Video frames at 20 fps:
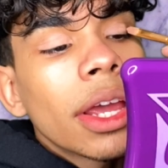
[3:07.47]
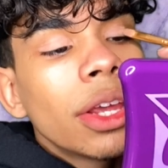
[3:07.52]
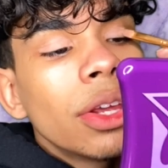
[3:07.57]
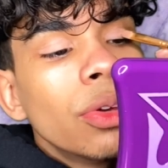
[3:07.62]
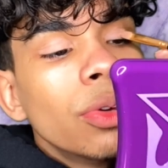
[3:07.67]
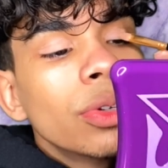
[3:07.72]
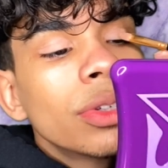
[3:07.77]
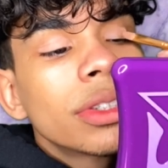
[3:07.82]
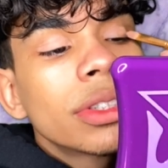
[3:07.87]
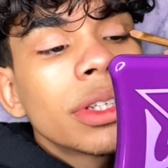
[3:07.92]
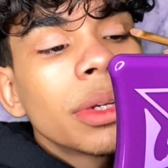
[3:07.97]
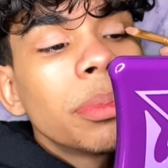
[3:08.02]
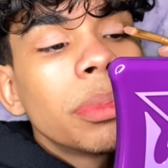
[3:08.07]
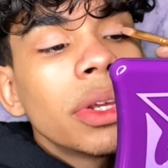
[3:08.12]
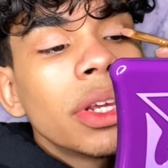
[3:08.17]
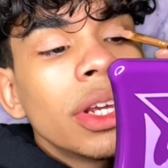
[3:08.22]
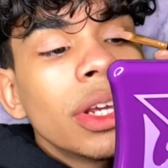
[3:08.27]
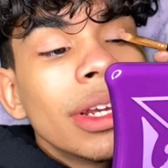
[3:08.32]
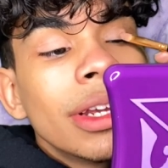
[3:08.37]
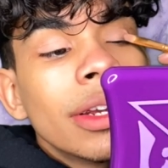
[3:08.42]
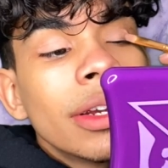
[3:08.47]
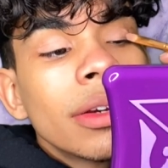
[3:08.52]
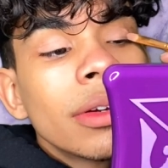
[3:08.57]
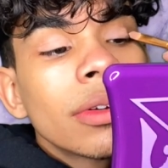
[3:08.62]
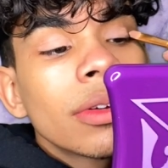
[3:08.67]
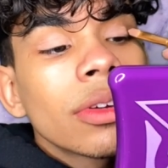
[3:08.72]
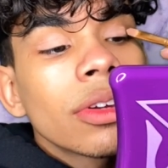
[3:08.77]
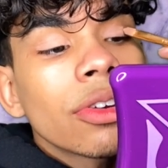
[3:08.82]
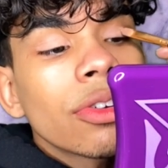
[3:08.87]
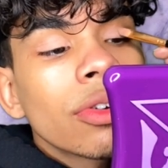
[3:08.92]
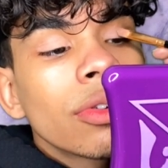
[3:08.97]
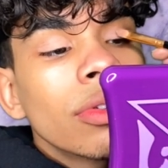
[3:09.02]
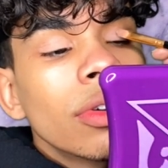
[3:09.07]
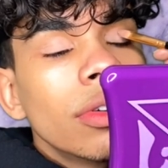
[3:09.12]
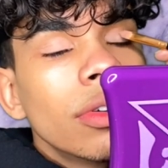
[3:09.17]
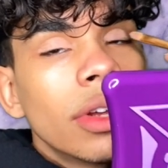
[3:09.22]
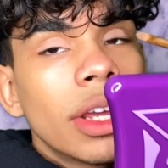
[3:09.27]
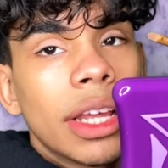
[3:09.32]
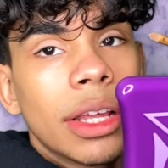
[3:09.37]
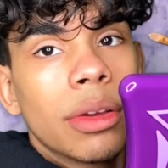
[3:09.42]
used to be
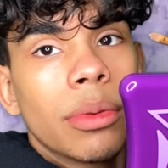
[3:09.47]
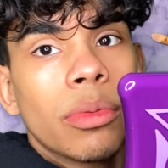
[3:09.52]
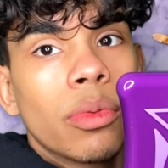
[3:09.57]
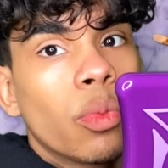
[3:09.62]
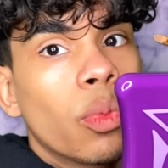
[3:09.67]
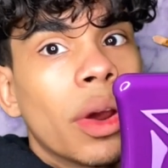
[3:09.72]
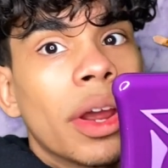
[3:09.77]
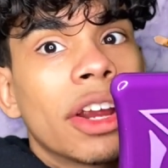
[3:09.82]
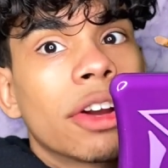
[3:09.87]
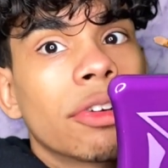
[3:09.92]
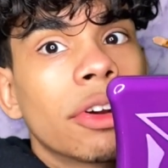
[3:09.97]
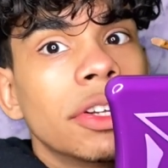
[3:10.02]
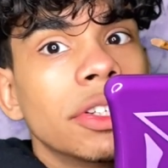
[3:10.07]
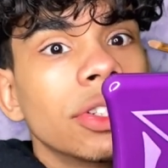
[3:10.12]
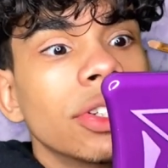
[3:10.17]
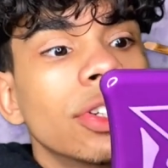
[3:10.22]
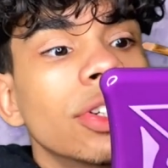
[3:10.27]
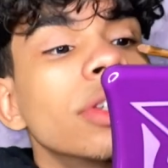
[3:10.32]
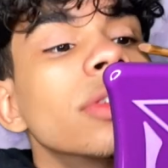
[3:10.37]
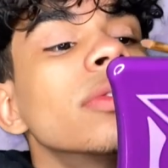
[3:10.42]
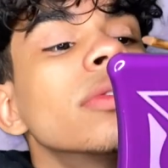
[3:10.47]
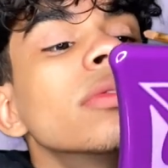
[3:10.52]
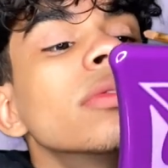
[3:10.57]
way crazier.